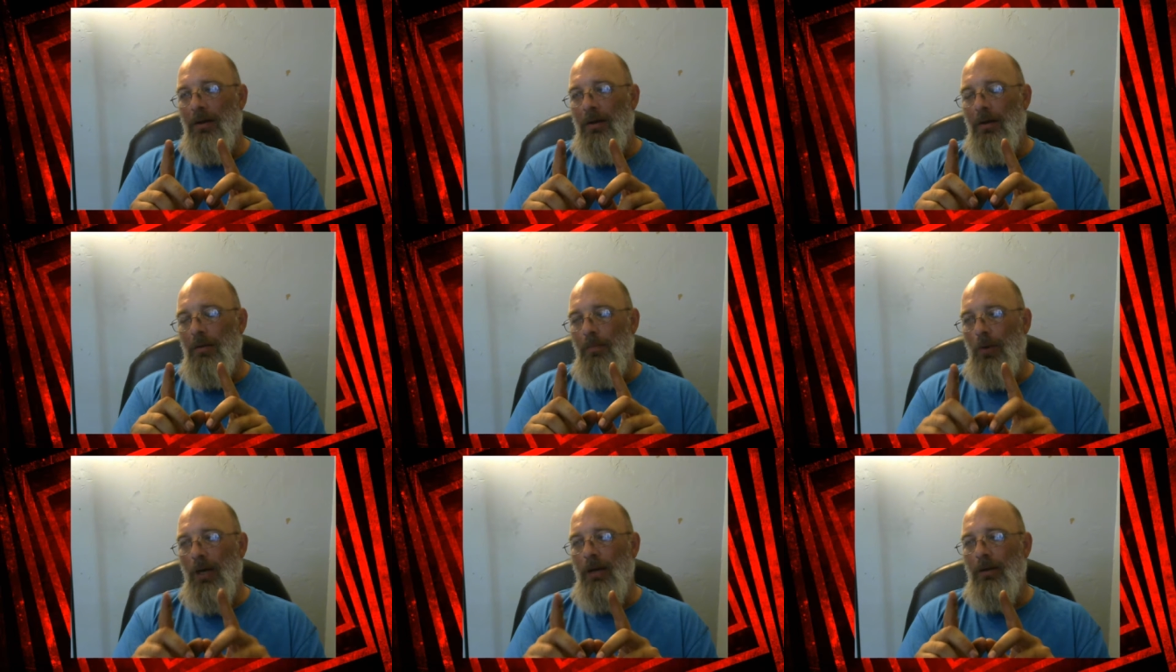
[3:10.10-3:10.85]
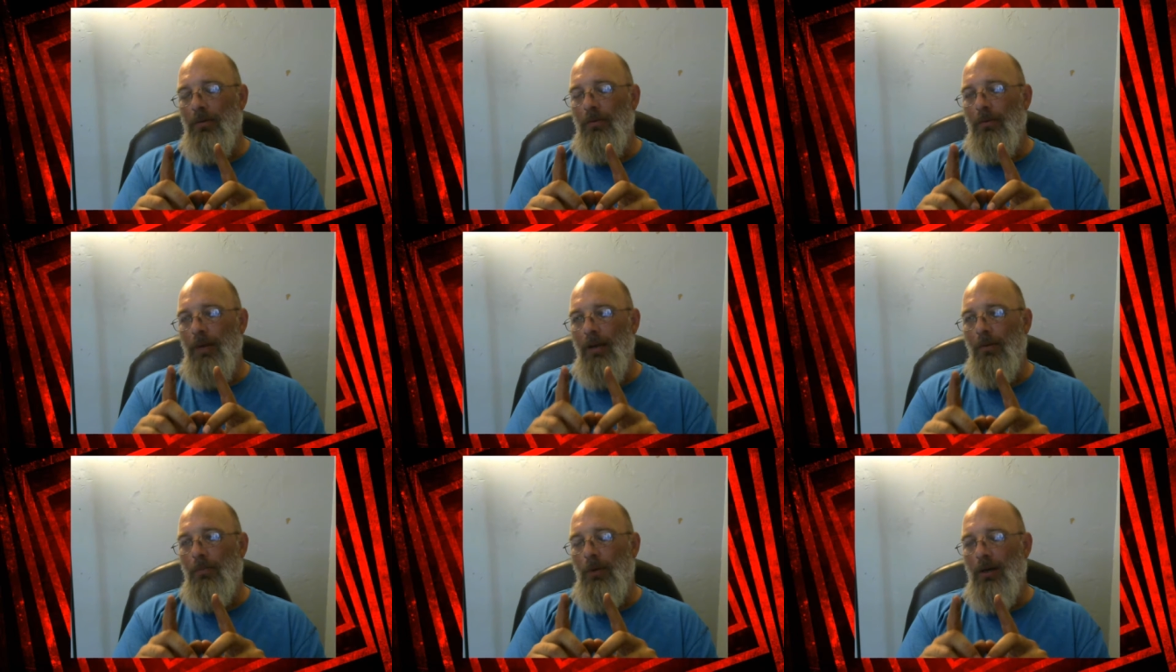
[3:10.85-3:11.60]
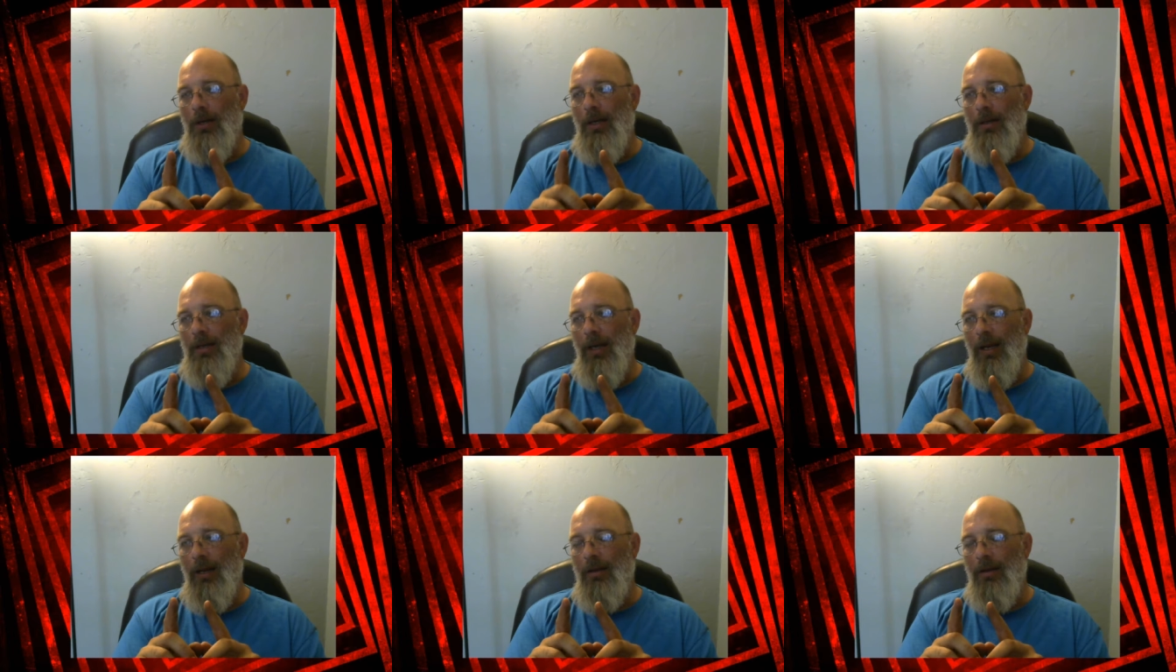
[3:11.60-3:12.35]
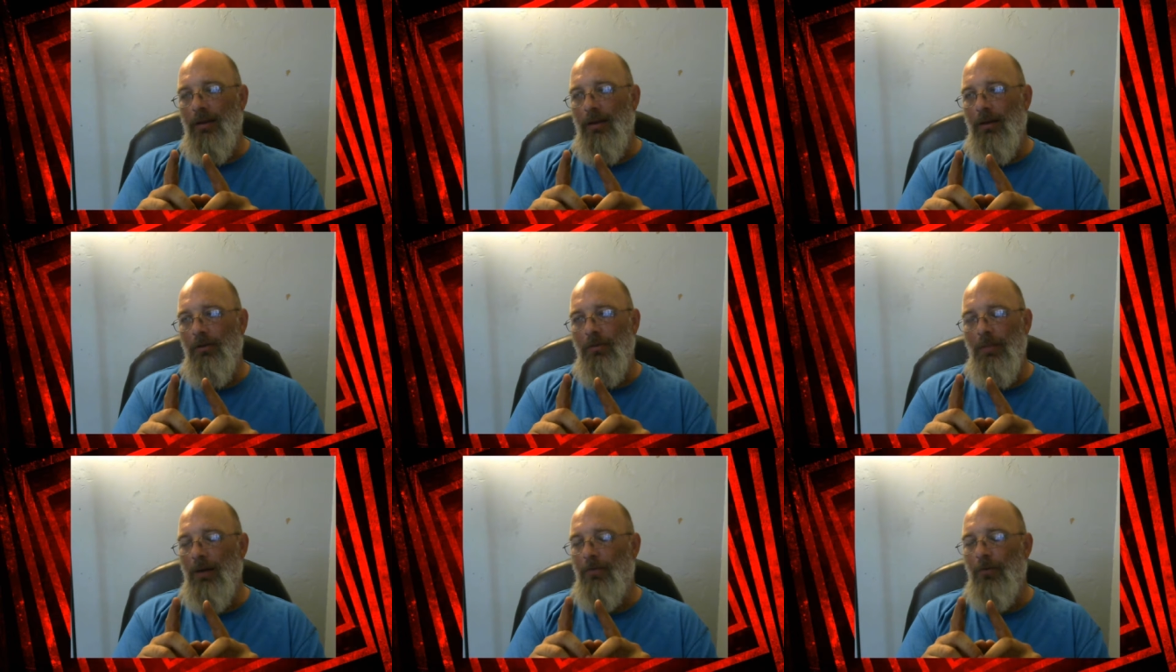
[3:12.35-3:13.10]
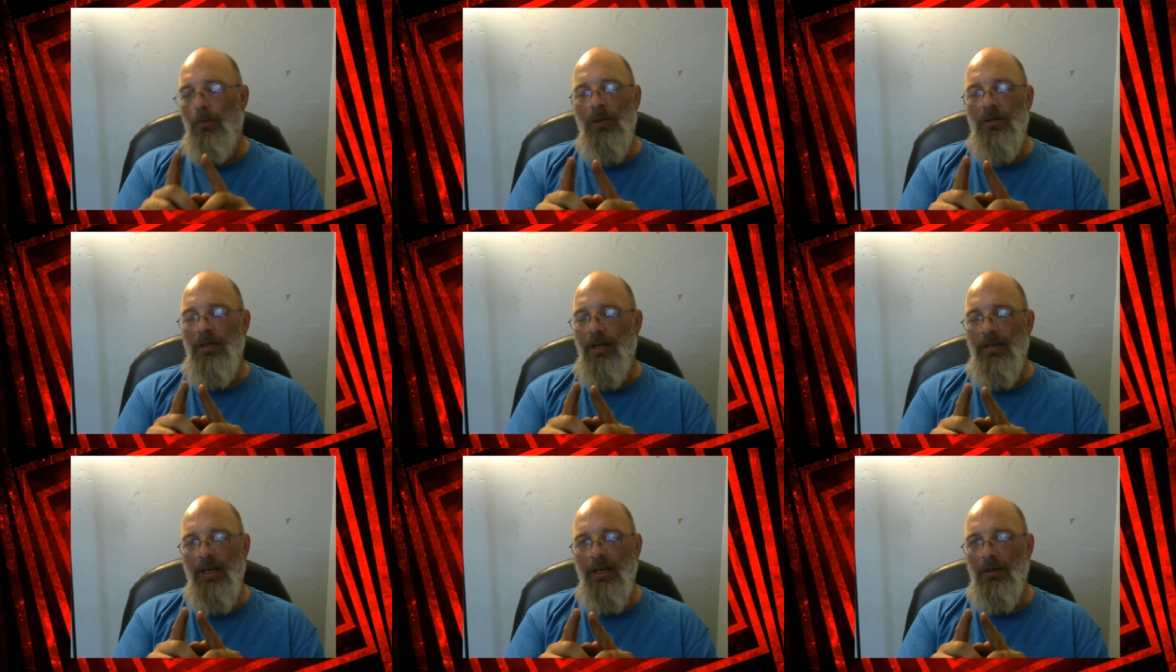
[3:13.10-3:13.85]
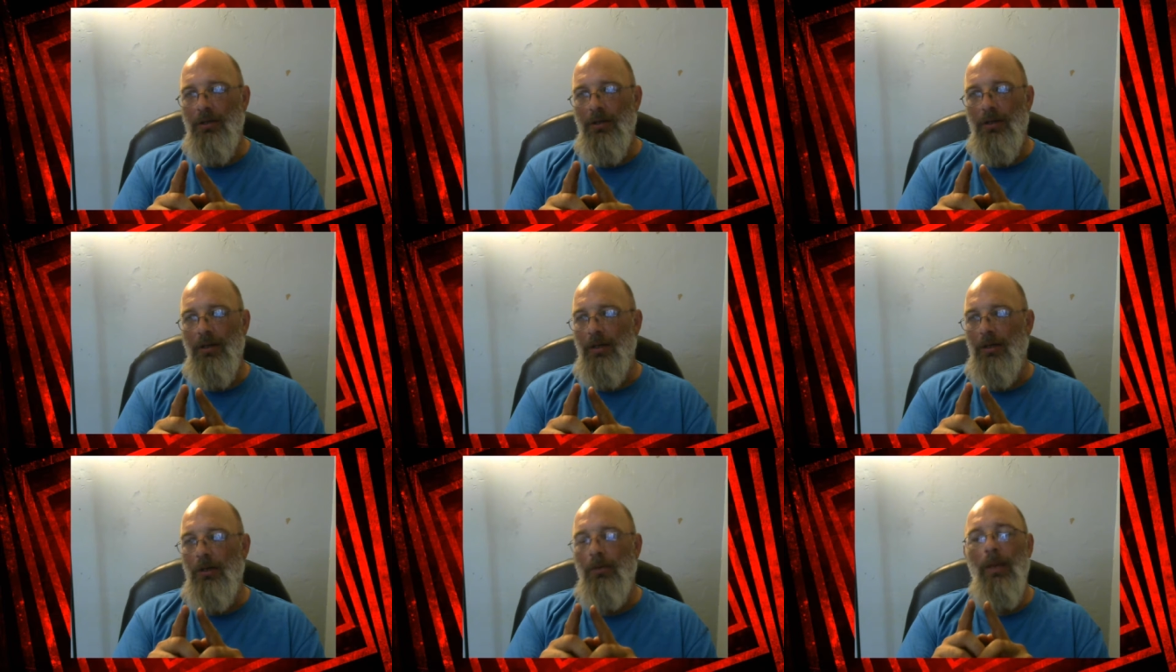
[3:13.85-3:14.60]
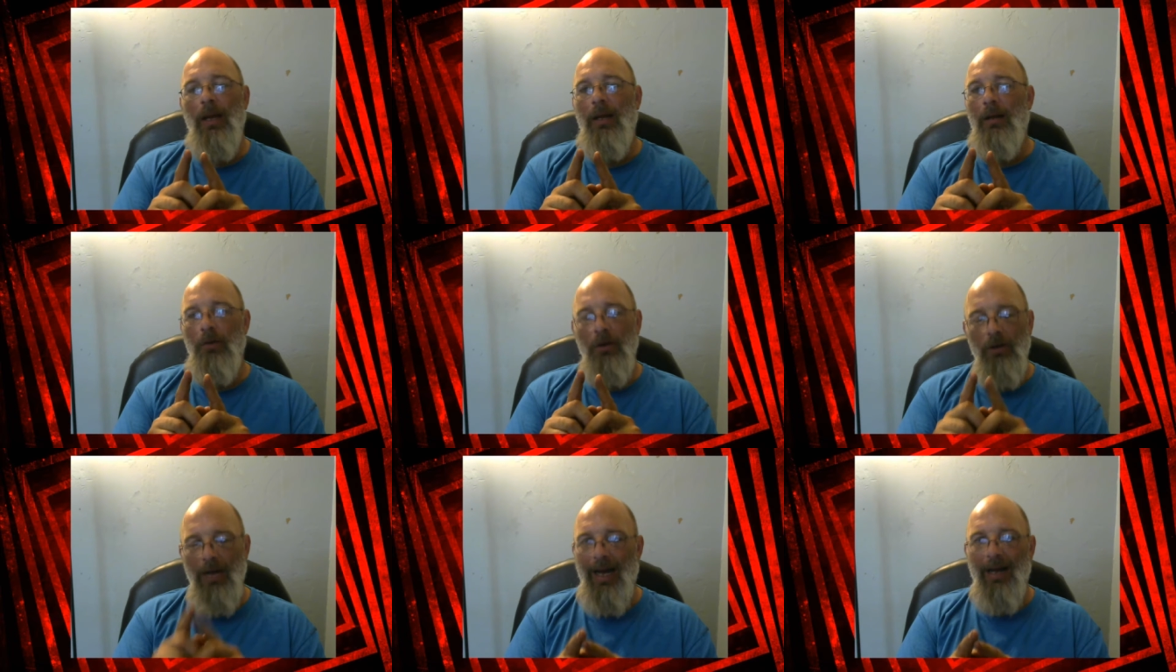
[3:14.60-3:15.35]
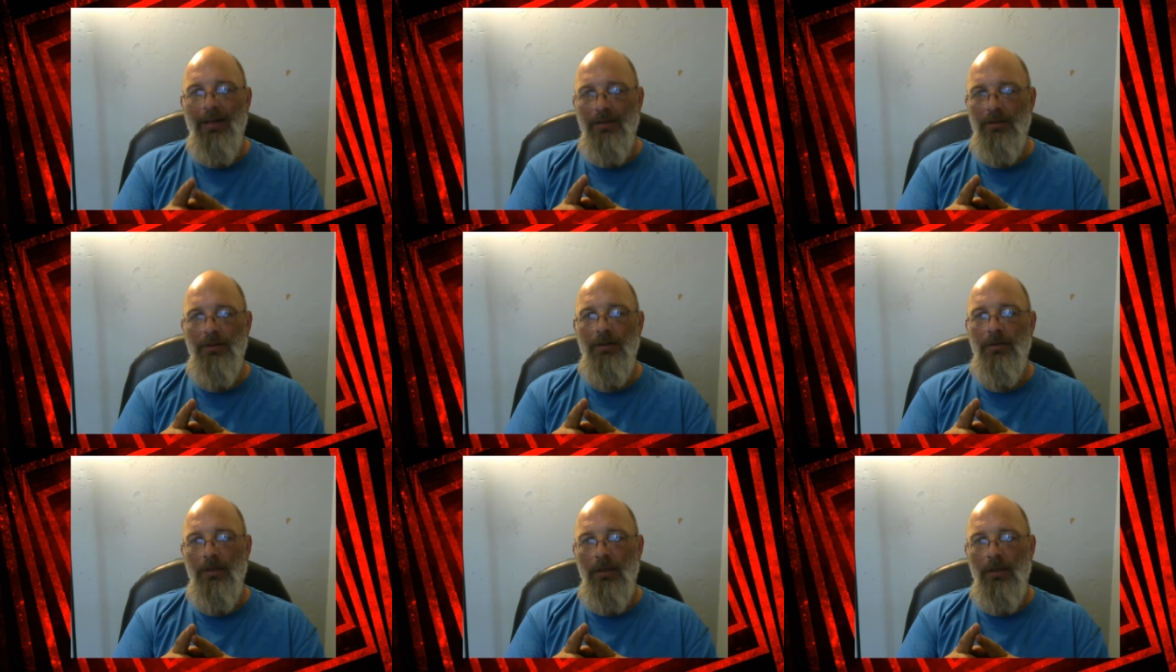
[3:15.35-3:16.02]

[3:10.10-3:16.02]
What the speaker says: a brand new Edelbrock intake, it doesn't matter for what size engine, you're paying out your ass.